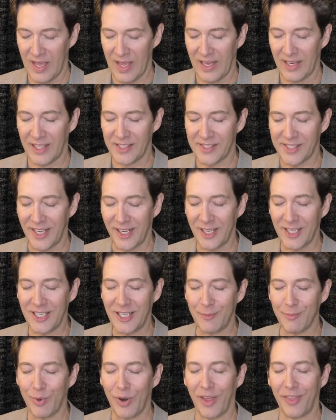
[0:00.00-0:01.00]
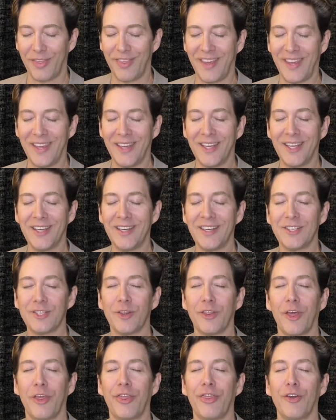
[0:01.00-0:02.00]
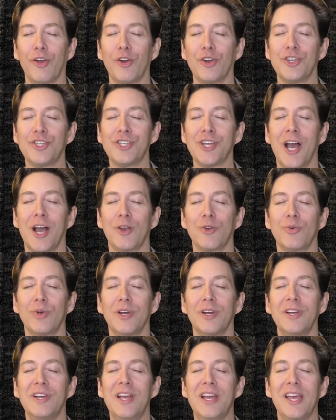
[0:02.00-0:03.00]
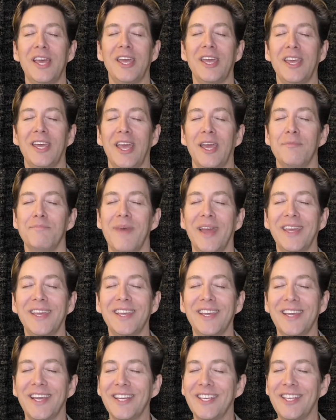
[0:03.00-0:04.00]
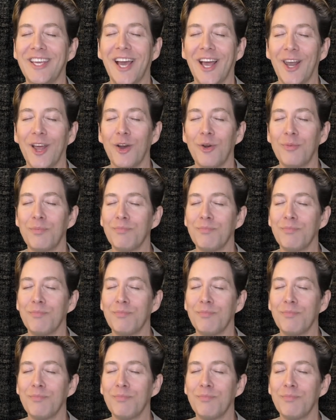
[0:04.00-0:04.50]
Let's take a deep breath in to the third chakra and making it yellow,